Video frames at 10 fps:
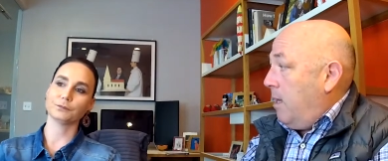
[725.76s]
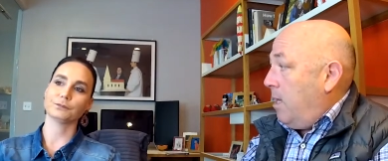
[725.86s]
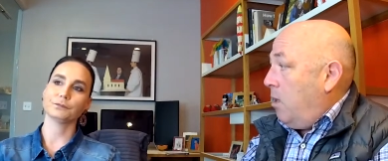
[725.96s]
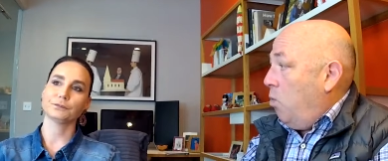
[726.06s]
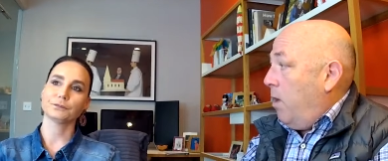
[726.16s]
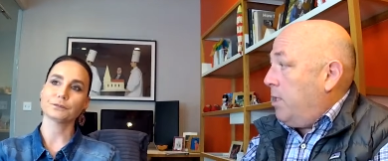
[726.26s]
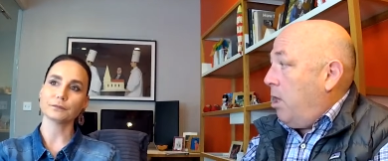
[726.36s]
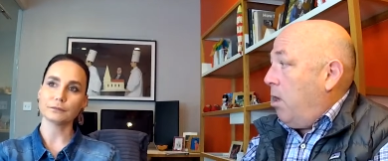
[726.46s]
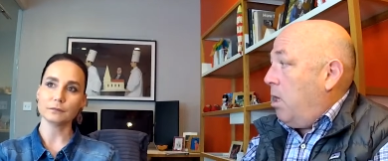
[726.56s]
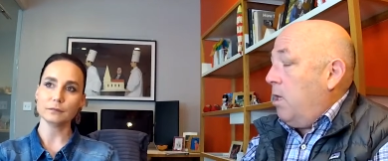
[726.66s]
Speaker 1: today. You know, what is
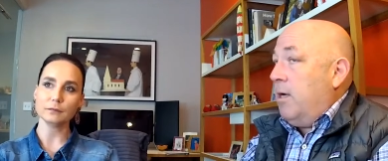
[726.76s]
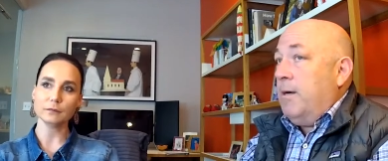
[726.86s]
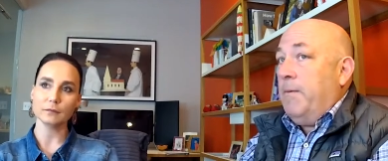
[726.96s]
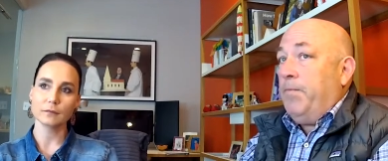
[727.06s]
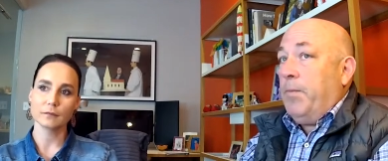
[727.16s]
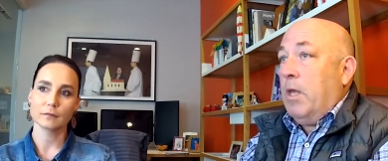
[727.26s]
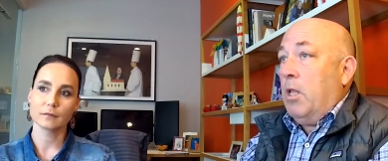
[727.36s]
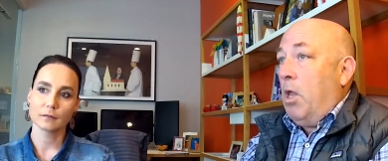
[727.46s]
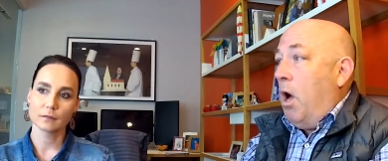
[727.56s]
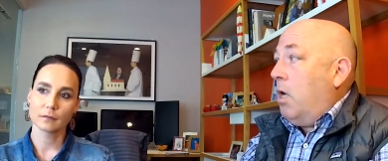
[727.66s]
our
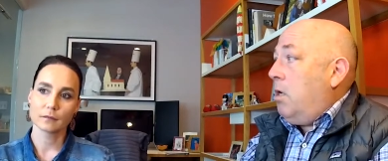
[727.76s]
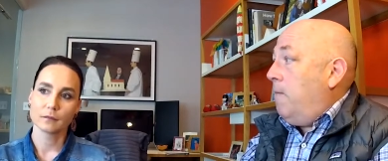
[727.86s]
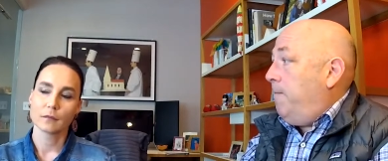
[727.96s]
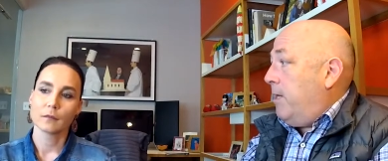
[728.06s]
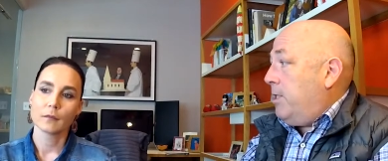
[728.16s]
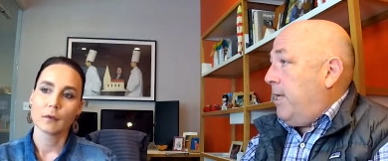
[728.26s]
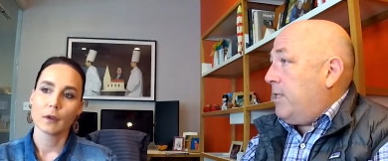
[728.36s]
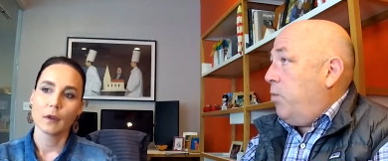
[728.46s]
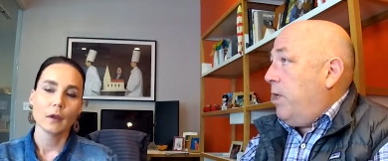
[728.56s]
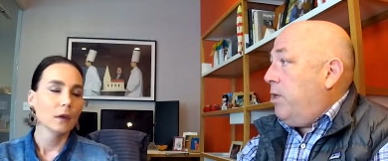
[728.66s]
long-term vision
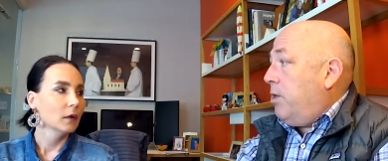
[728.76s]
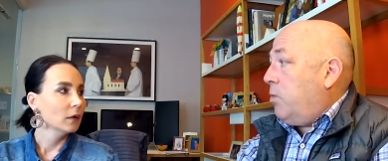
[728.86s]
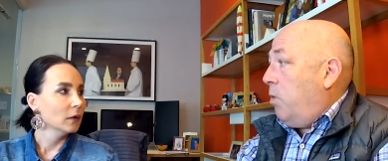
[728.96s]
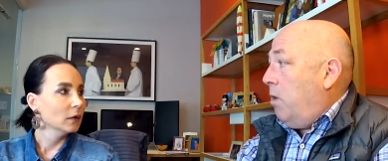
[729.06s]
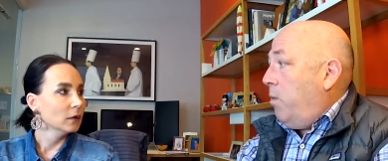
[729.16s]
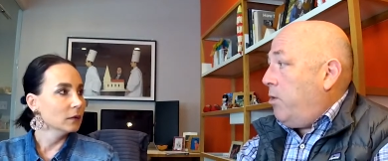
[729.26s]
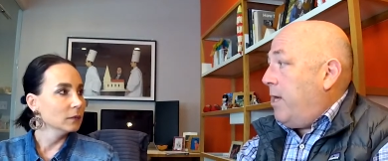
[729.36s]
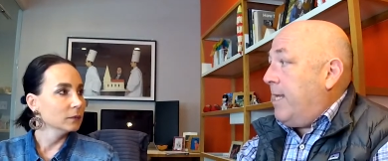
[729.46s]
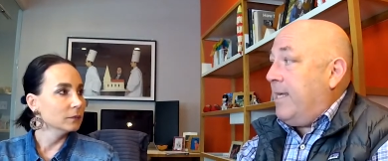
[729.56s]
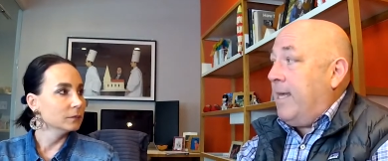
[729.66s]
as realtors? Where are we
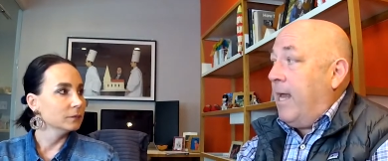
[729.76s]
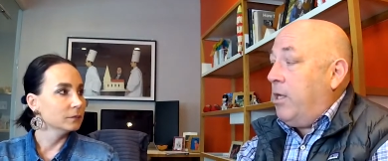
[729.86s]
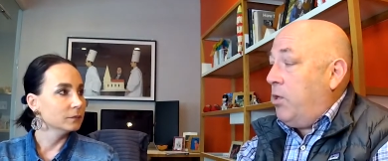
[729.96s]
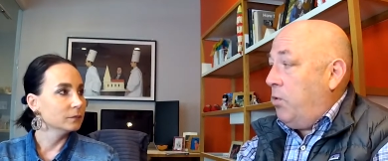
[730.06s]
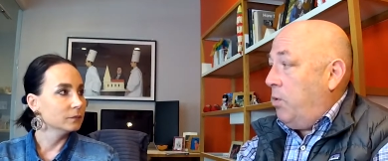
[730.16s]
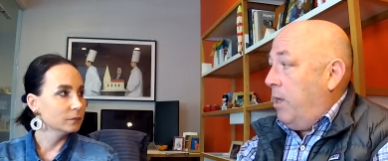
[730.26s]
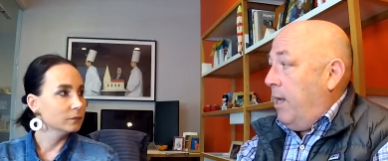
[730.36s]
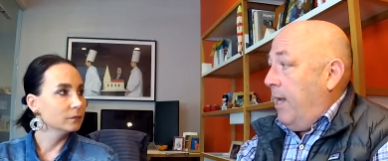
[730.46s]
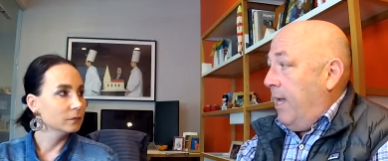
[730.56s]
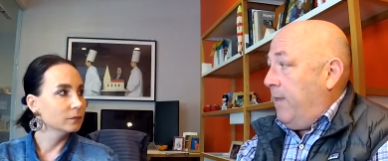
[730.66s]
trying to get to
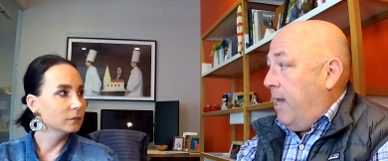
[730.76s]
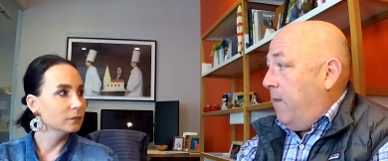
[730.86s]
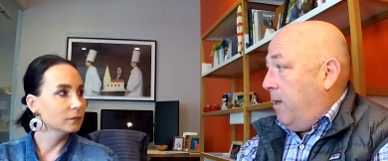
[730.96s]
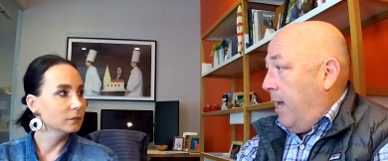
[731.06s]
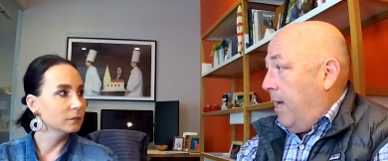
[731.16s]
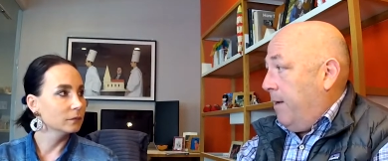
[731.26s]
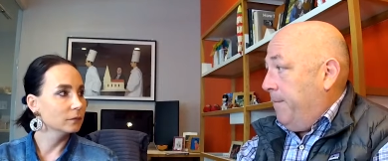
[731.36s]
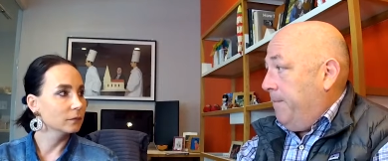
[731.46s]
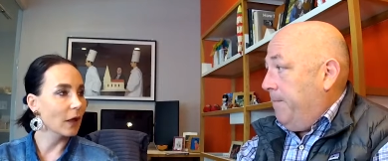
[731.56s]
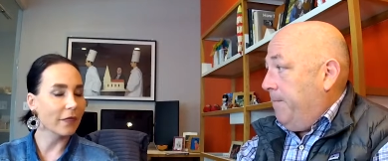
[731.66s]
at the end of the day?
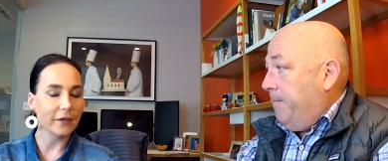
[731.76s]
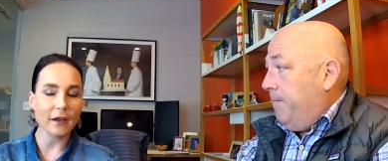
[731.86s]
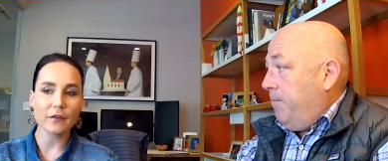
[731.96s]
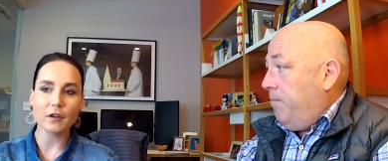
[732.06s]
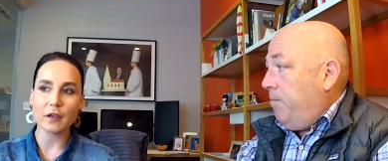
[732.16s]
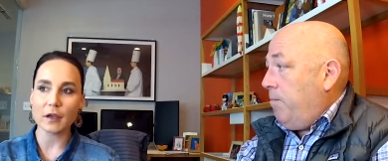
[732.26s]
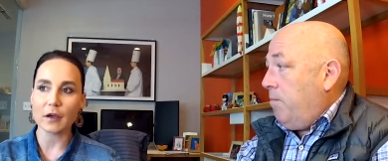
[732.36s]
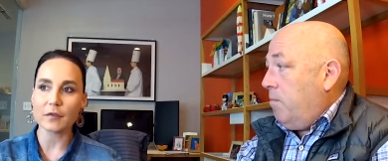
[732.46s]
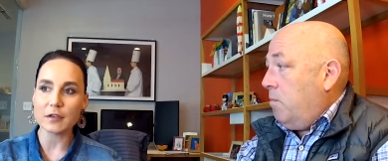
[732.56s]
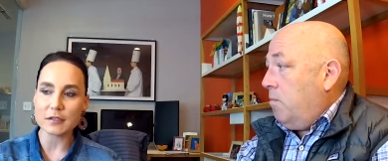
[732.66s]
Speaker 2: I think every
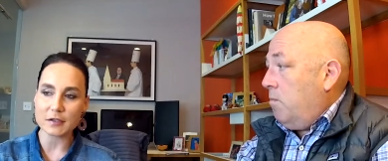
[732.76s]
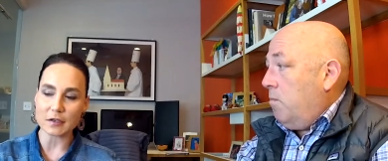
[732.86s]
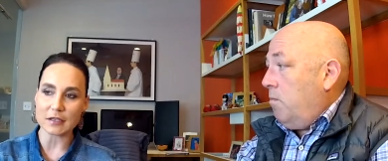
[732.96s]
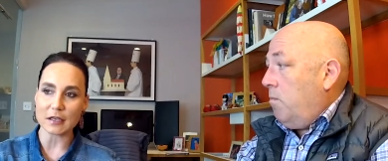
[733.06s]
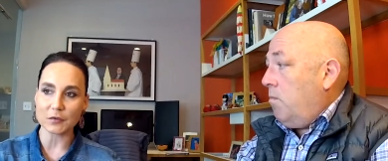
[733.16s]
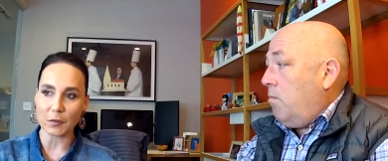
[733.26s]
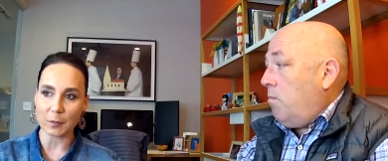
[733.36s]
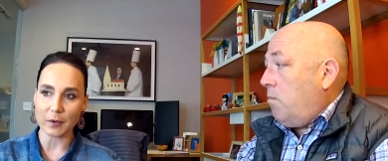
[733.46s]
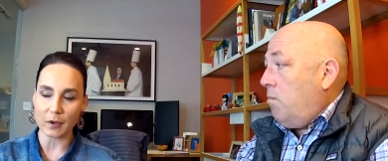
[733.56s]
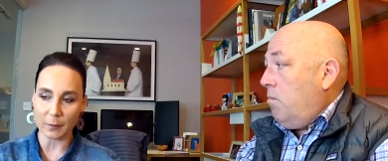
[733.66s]
every successful
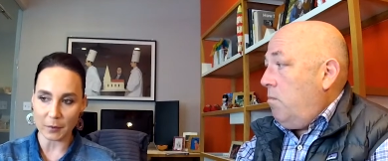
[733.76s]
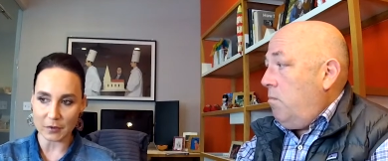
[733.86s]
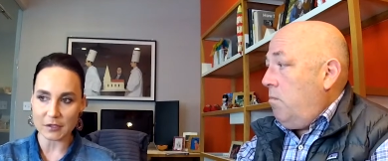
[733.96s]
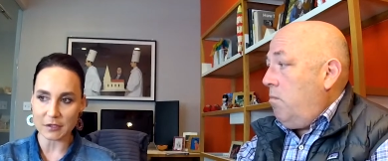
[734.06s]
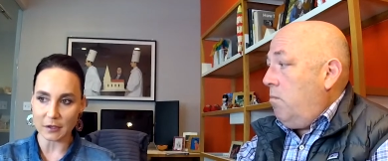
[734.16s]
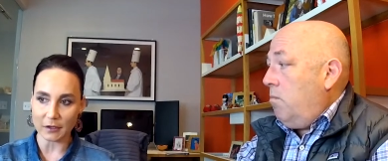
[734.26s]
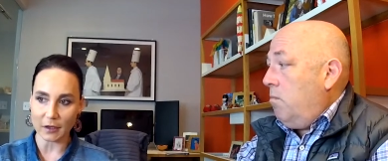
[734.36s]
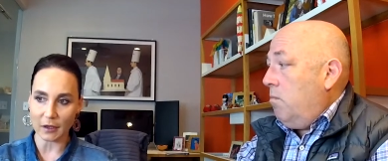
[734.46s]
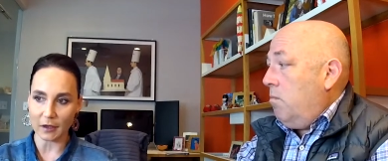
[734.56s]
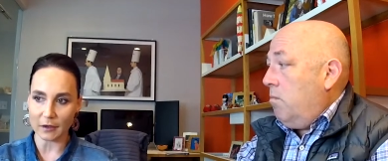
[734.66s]
p- uh, person,
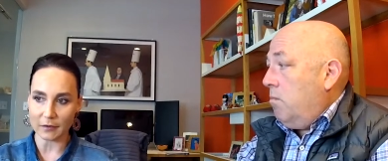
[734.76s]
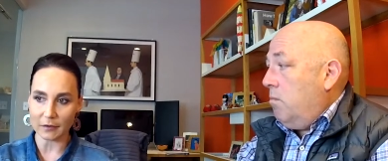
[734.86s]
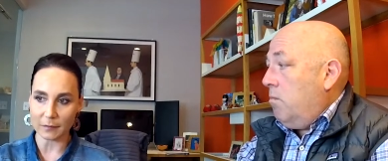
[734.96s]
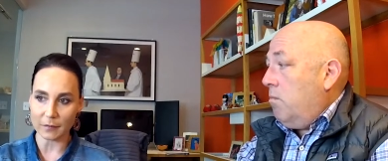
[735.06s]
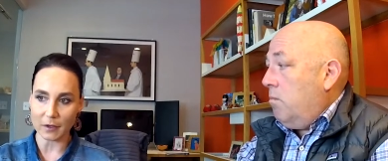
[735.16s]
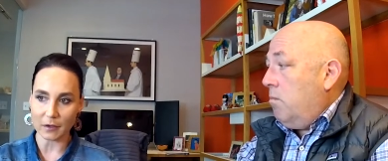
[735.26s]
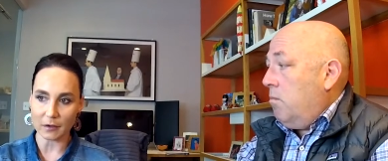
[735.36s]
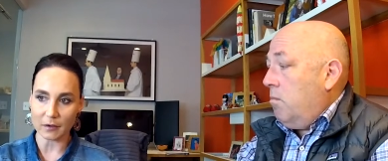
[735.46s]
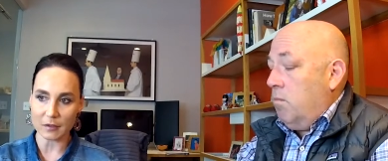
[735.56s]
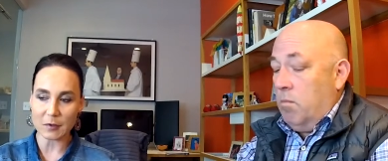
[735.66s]
uh, in, um,
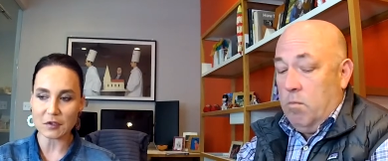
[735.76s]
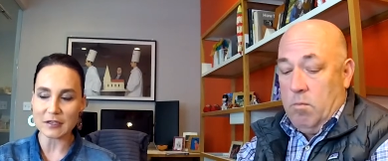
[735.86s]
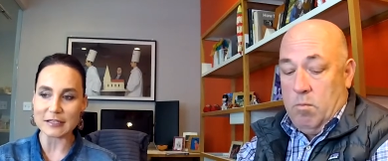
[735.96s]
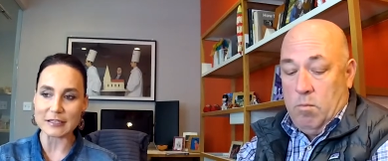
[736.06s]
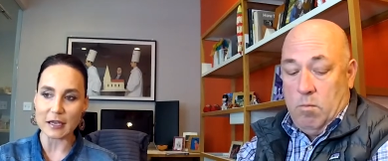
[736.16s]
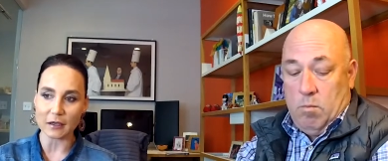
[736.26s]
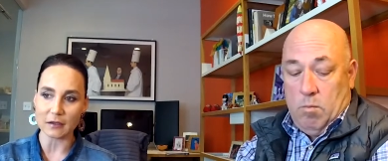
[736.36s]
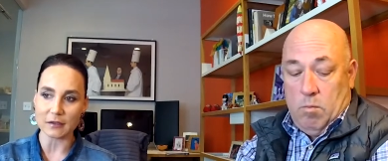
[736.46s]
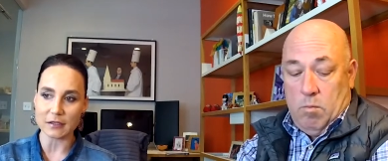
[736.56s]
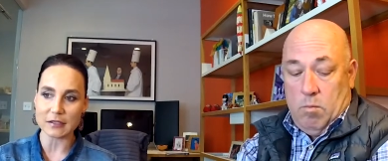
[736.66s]
uh, especially in
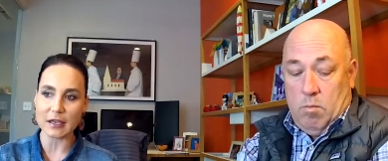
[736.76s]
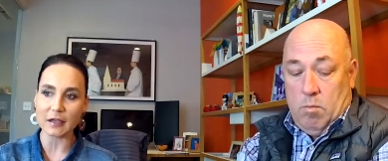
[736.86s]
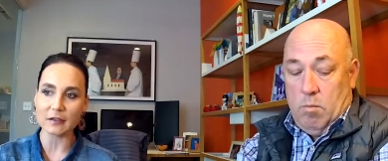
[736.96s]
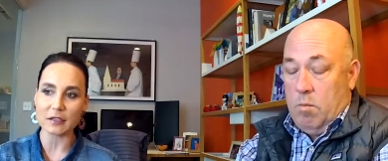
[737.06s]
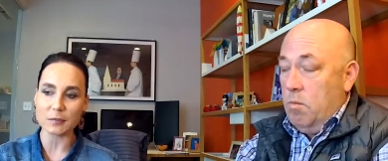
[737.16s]
sales, in sales